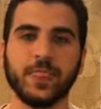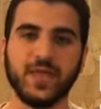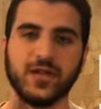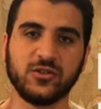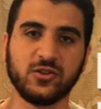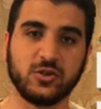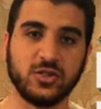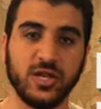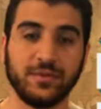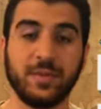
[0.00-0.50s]

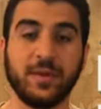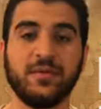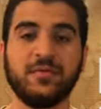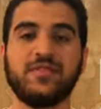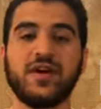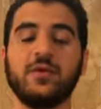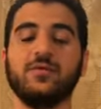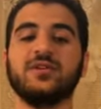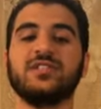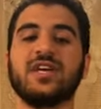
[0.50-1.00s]
So step number
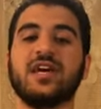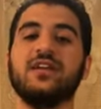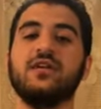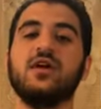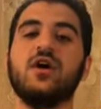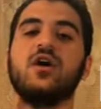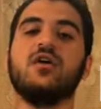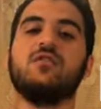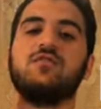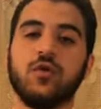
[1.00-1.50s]
5, we said
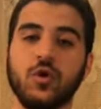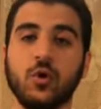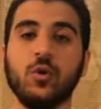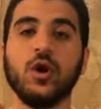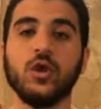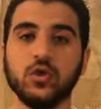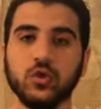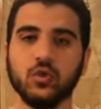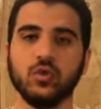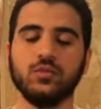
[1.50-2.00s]

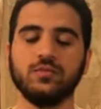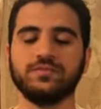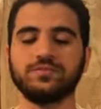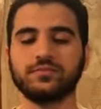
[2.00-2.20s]
full wudu.